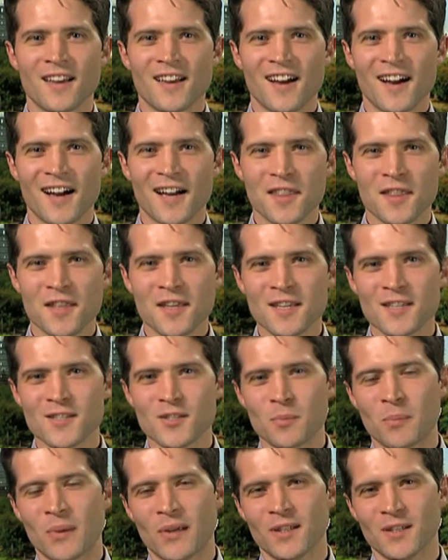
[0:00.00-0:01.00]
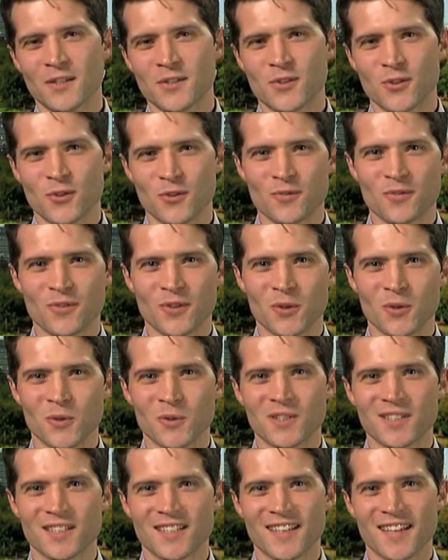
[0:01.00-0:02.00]
I think his appeal is
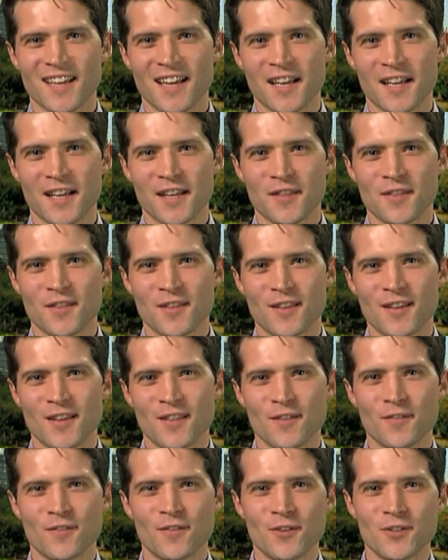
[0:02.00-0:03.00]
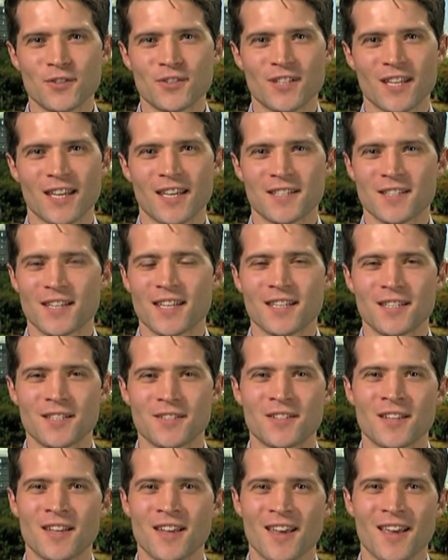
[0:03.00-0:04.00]
twofold. Uh, in the first case, he
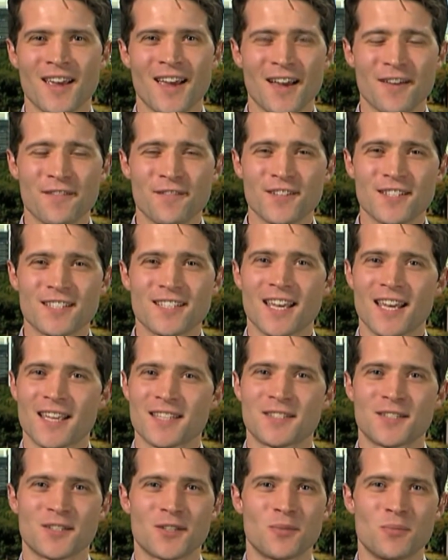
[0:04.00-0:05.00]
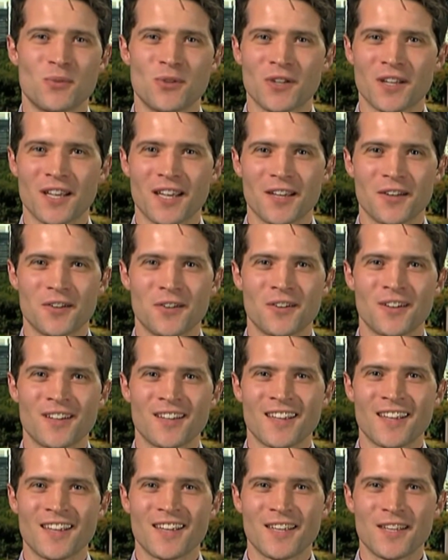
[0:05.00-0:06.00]
is a fantastic communicator.
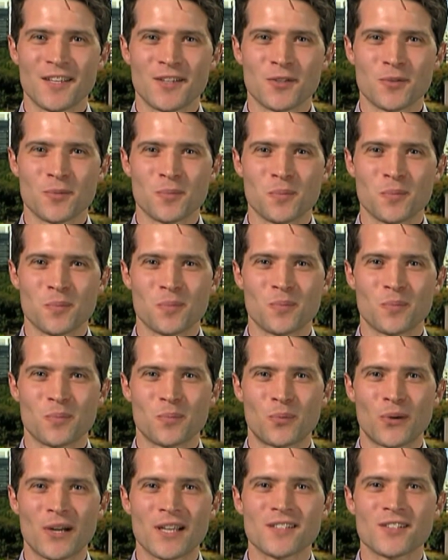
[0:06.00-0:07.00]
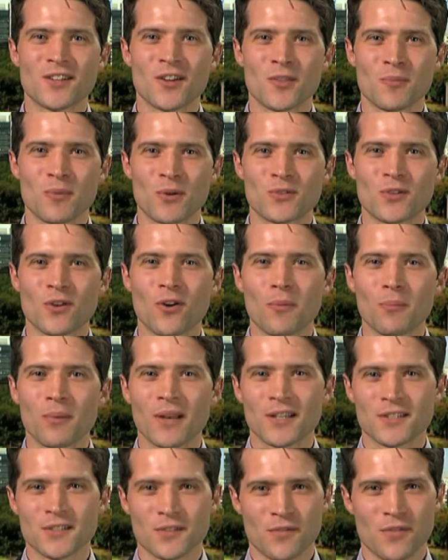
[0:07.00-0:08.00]
He can break down the most
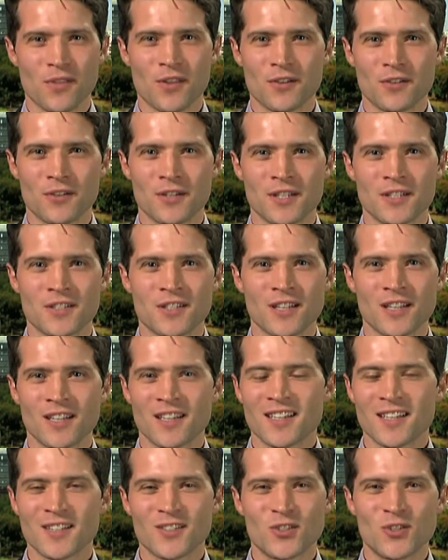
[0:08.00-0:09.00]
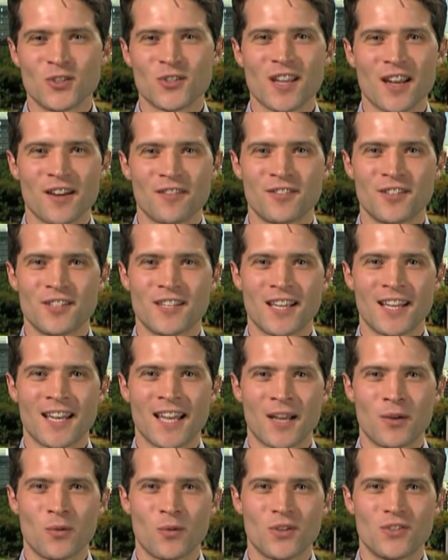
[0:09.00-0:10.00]
complex of theories into just everyday
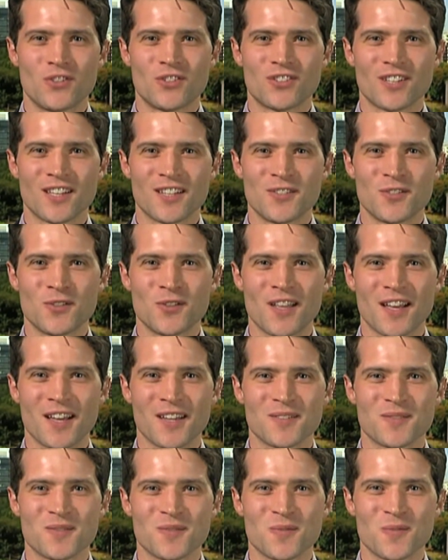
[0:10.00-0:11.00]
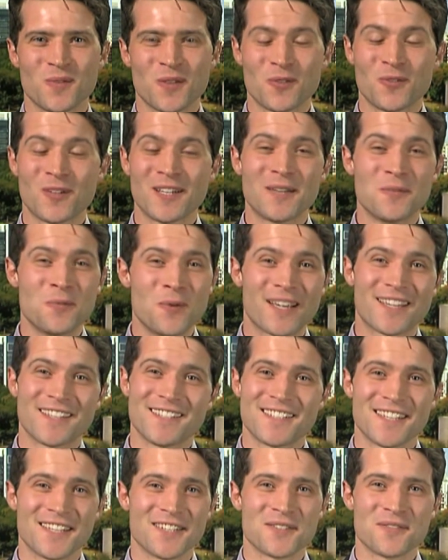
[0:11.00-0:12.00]
language and do that with a really
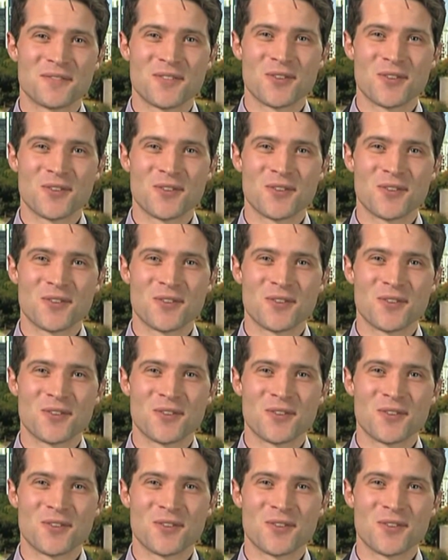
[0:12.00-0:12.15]
wicked sense of